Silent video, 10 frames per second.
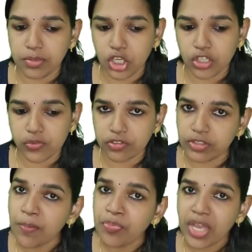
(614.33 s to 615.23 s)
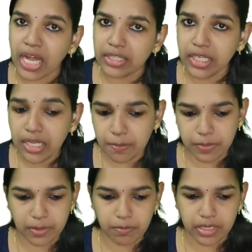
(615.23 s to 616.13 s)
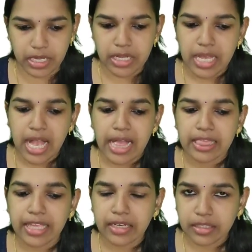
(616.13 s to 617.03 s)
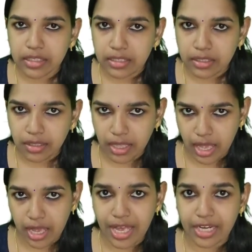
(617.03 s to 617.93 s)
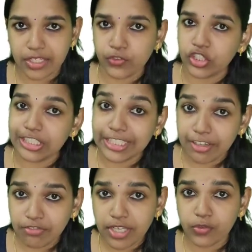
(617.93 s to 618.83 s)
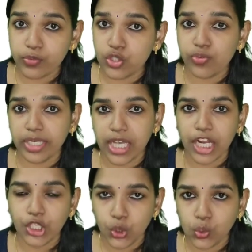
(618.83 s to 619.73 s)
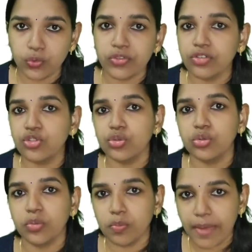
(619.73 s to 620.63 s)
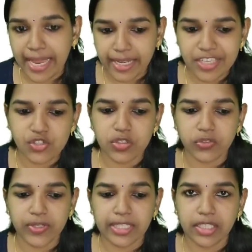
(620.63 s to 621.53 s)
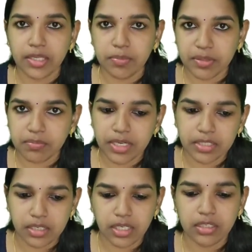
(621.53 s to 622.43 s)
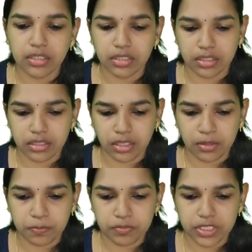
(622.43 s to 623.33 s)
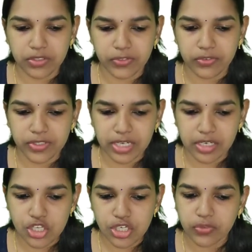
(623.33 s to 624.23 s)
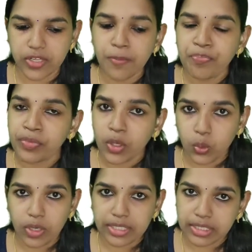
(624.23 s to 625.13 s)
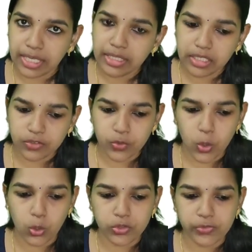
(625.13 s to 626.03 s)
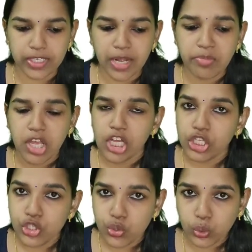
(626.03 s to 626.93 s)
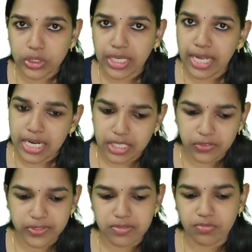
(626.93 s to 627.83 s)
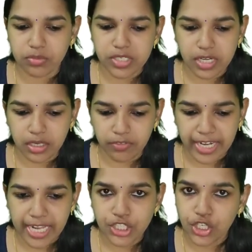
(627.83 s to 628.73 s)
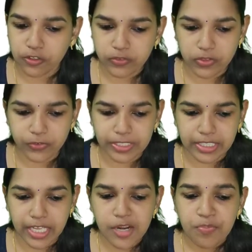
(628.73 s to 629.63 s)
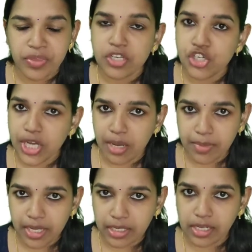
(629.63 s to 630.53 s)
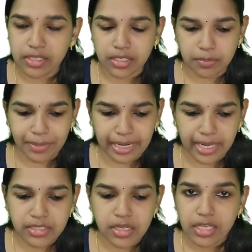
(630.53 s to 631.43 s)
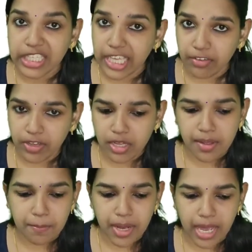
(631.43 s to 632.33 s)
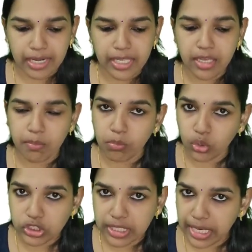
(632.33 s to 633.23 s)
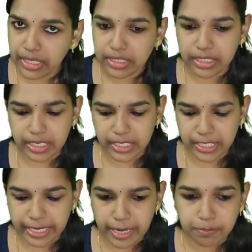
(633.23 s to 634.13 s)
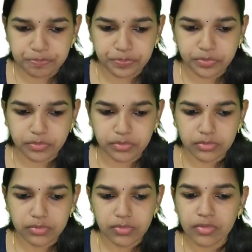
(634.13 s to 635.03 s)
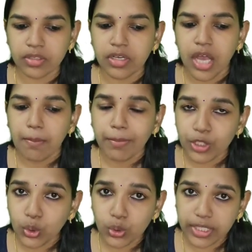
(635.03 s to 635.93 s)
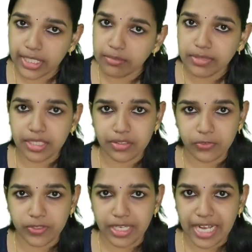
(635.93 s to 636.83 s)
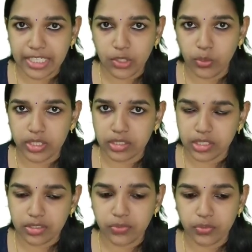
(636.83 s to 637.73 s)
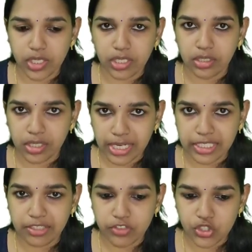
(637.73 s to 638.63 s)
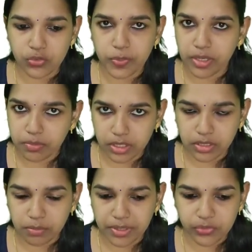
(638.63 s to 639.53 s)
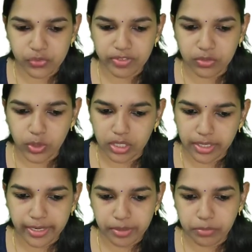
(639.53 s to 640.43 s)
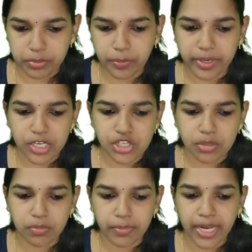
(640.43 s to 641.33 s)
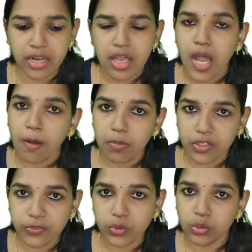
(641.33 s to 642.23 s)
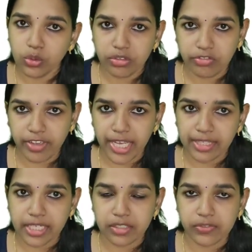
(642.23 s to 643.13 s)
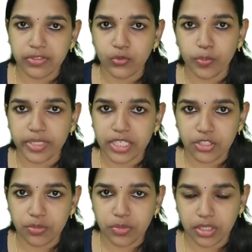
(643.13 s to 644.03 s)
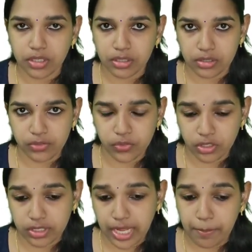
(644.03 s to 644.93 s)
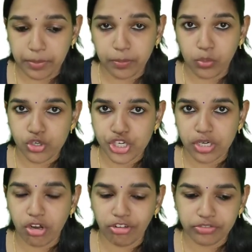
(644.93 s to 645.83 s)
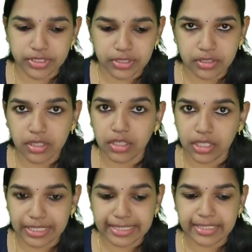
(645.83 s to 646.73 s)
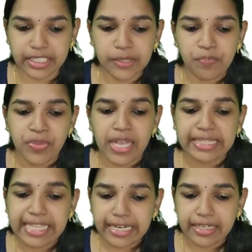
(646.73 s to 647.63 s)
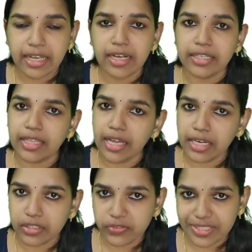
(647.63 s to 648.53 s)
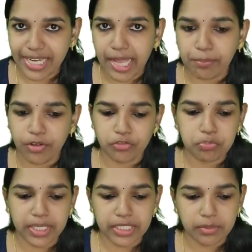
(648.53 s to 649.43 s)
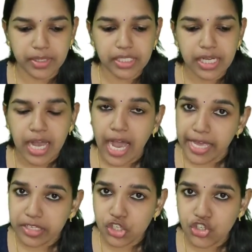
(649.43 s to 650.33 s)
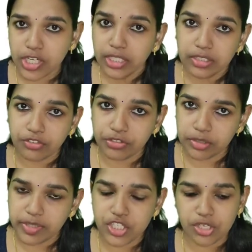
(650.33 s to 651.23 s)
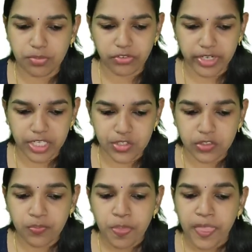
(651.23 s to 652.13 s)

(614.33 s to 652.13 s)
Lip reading: because of the Adi Brahmana. Then the aharas or the dravyas which we can use to manage this Adi Brahmana disease conditions are Kulatha, that is whole gram, Jurna, it is a variety of cereal, Shamaga, millet, Yava, barley, Mudga, green gram, Madhudakam, that is honey water, that is honey which is being mixed with water and a preparation made. Mastu ve, that is the supernatant sort of upper portion of the curd. Dandahada, it is a type of buttermilk. Arishta, the fermented beverages.